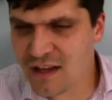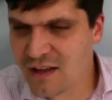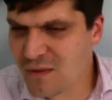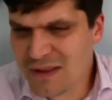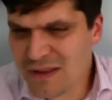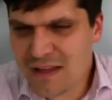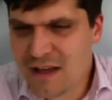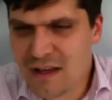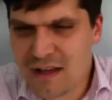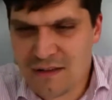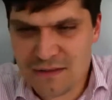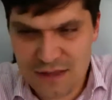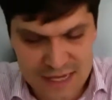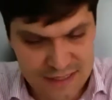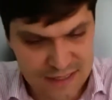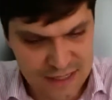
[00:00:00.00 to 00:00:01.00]
Well,
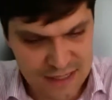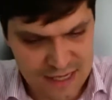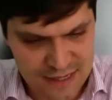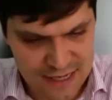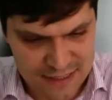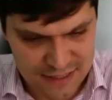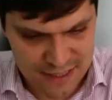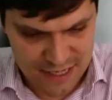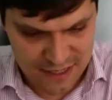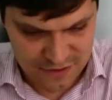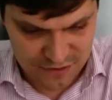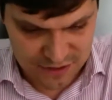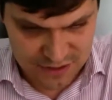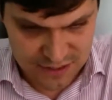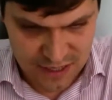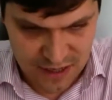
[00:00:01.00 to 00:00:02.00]
that's
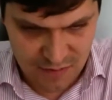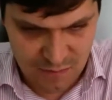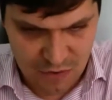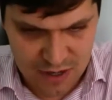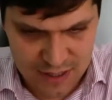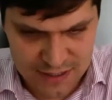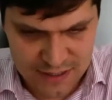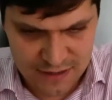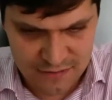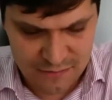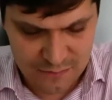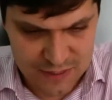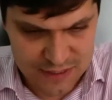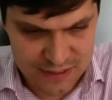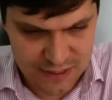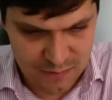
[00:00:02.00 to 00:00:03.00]
interesting. I might be
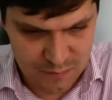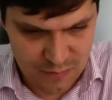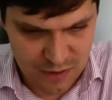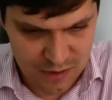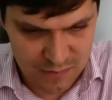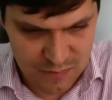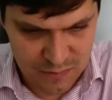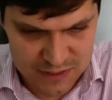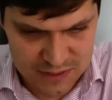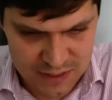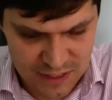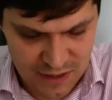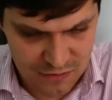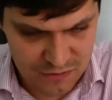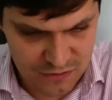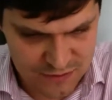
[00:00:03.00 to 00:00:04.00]
missing
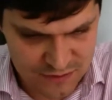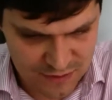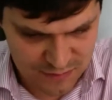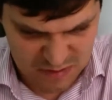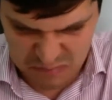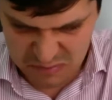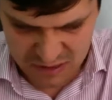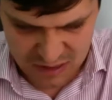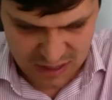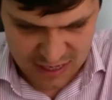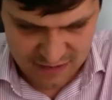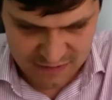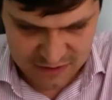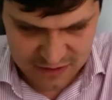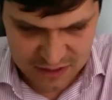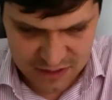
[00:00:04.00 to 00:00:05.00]
out on something, but I
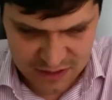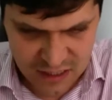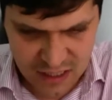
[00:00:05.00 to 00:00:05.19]
haven't.